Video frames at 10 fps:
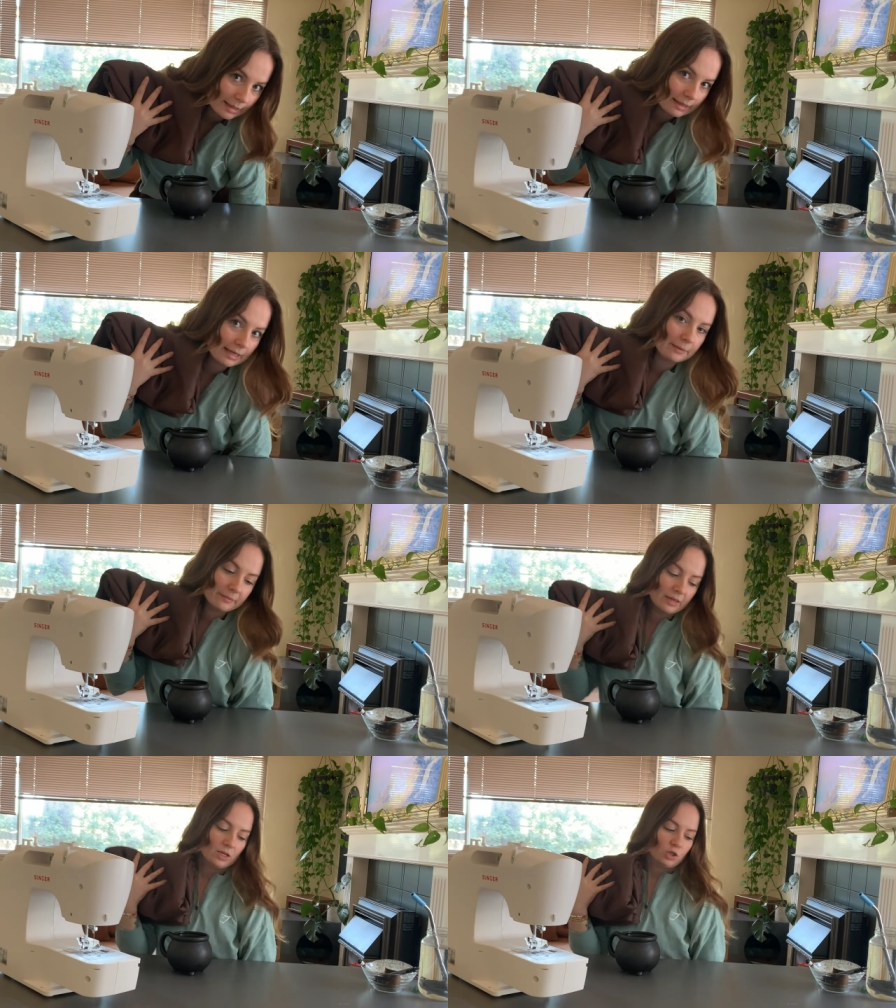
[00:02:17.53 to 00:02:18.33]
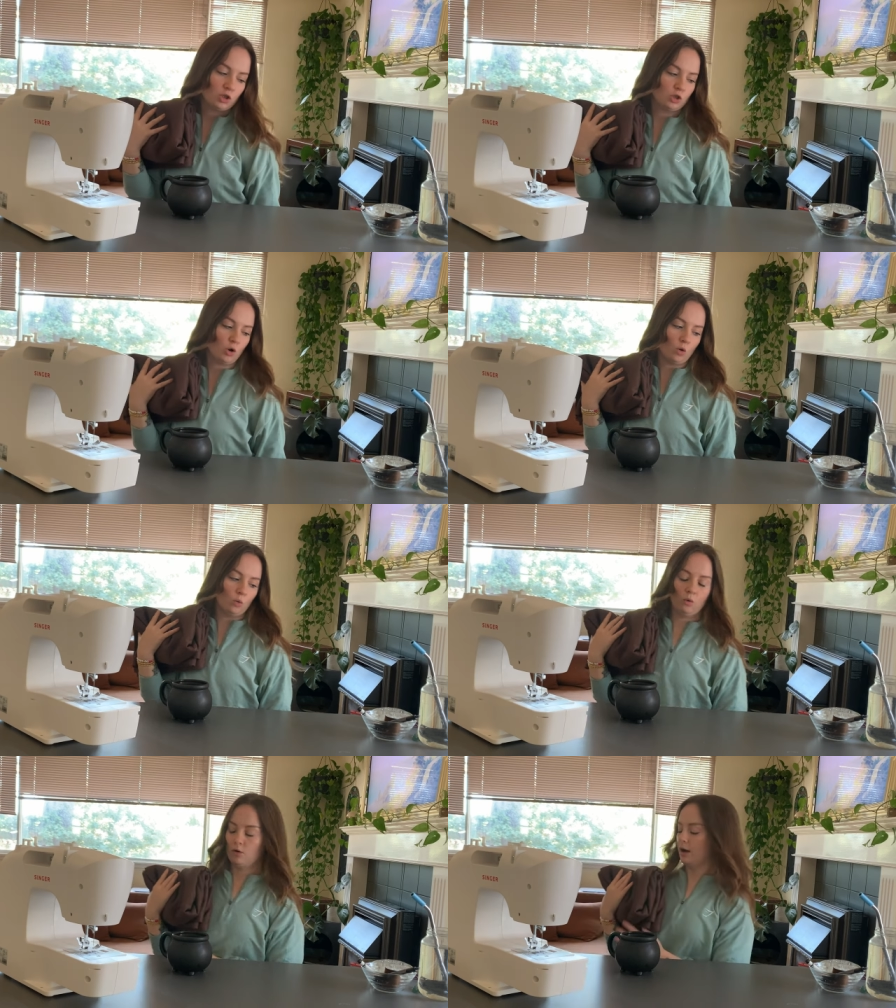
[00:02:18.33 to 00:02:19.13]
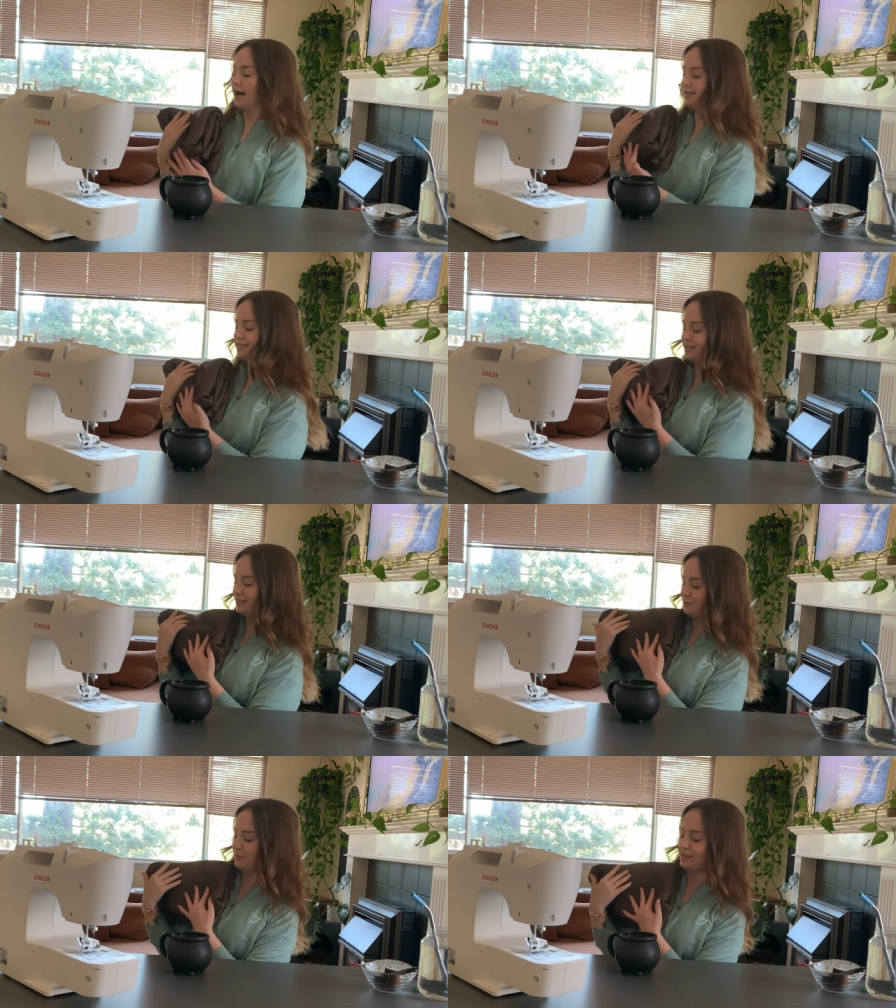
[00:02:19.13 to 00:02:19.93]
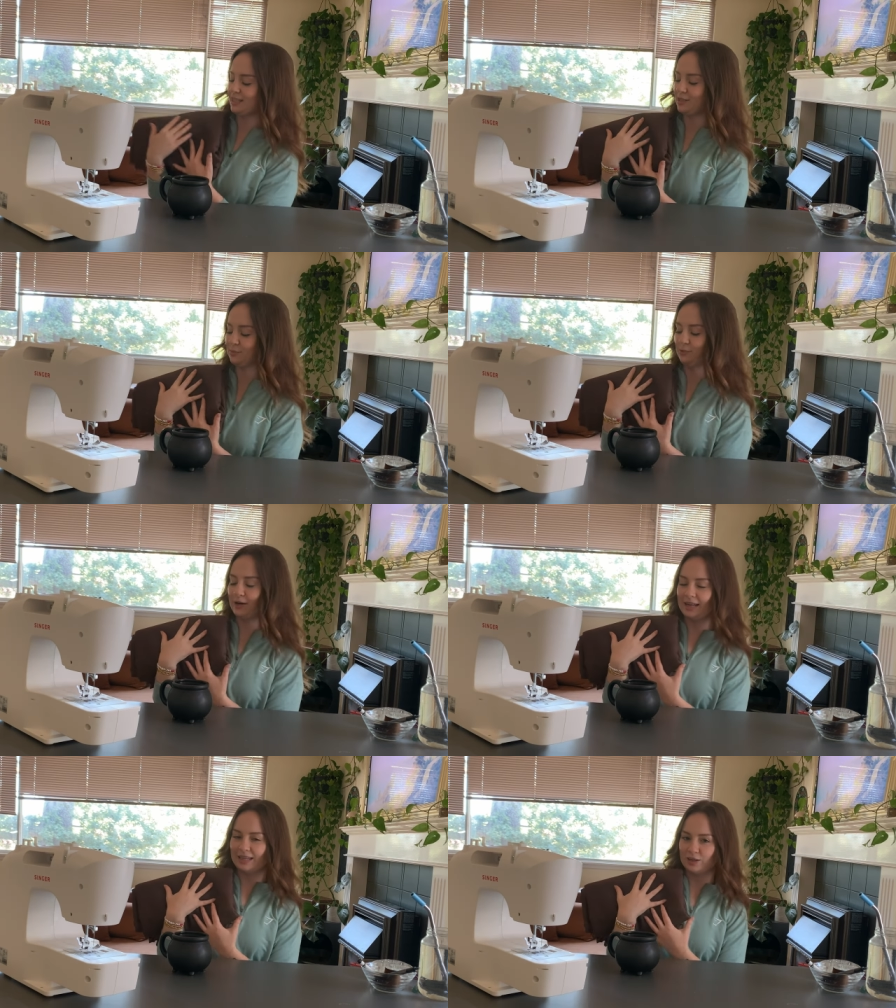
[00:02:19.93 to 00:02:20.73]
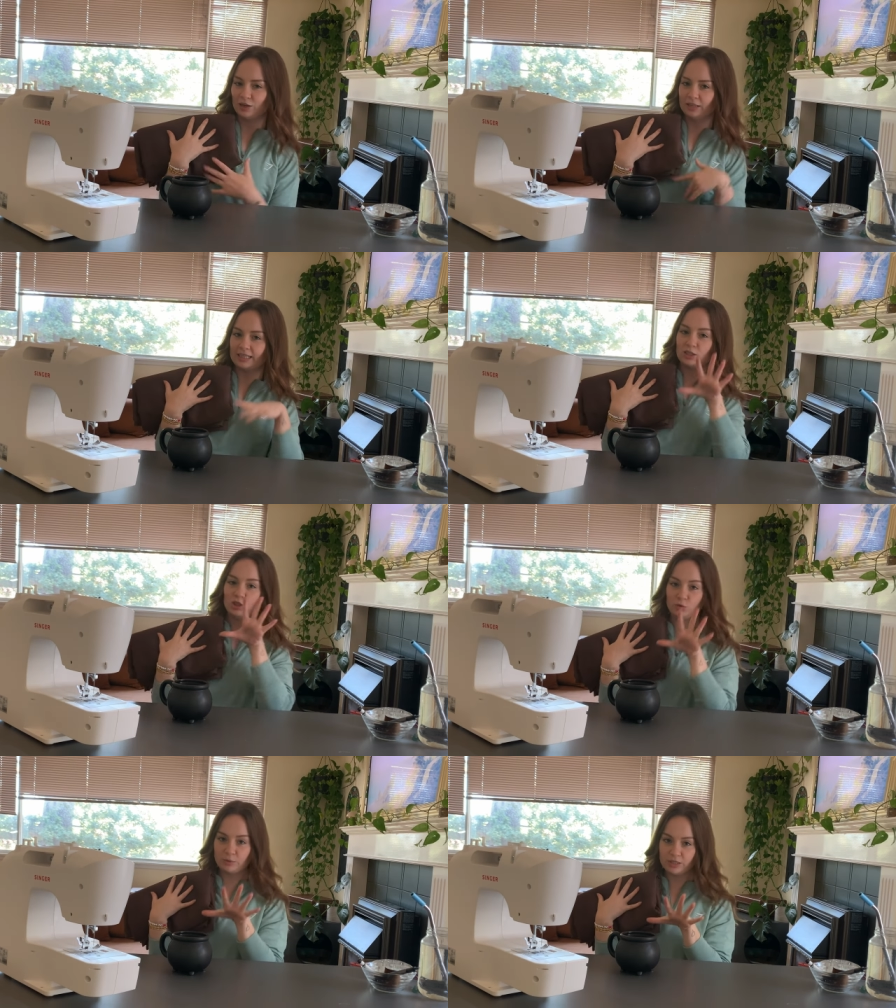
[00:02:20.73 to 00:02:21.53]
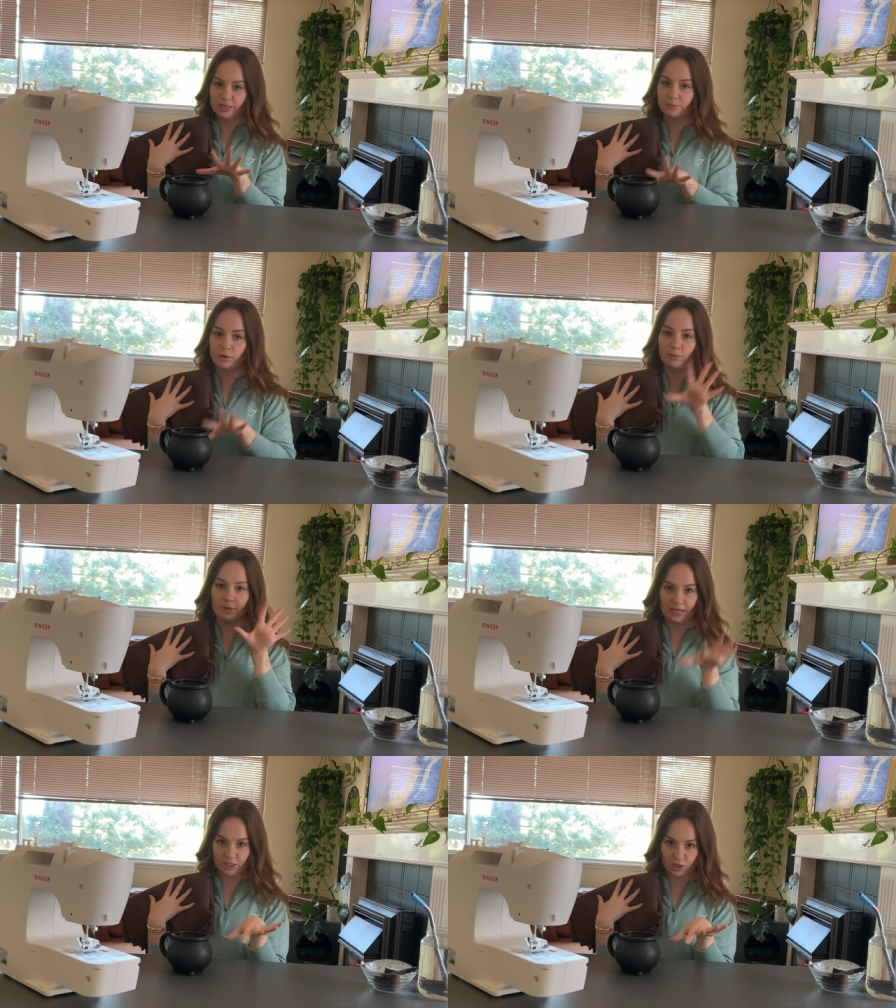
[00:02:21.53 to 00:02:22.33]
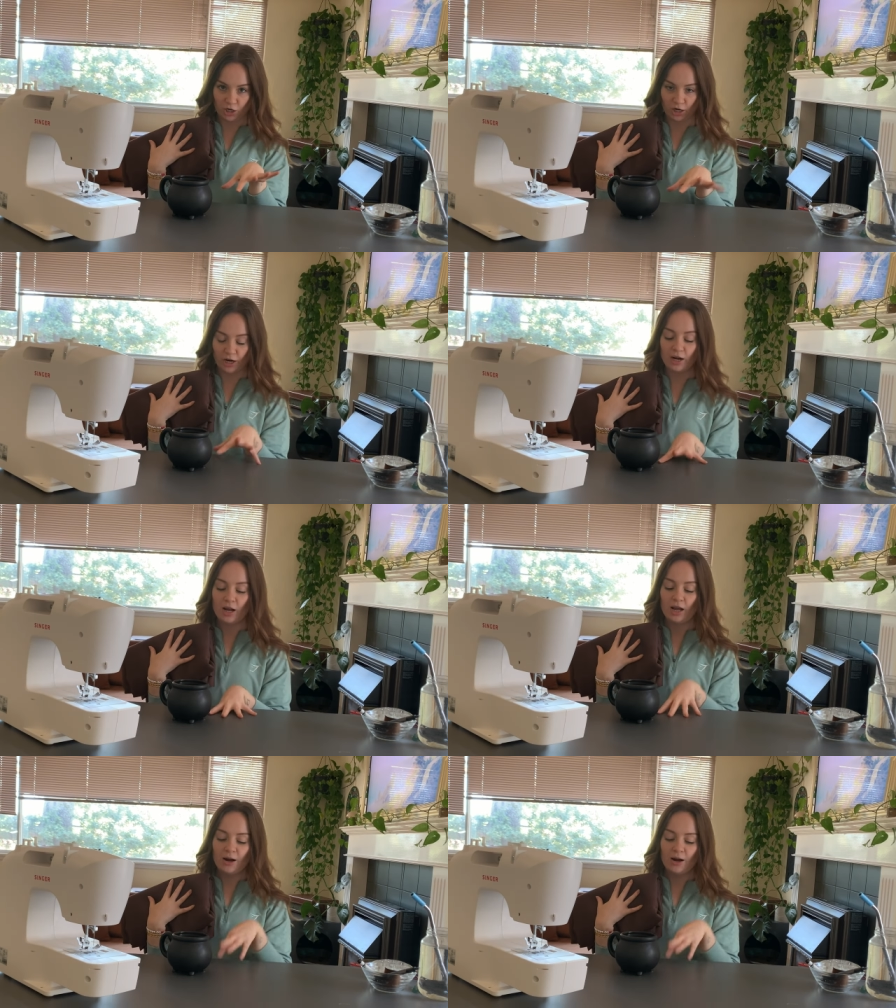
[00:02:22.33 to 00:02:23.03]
lately. So I just thought this would make such a pretty little, like super simple mini skirt.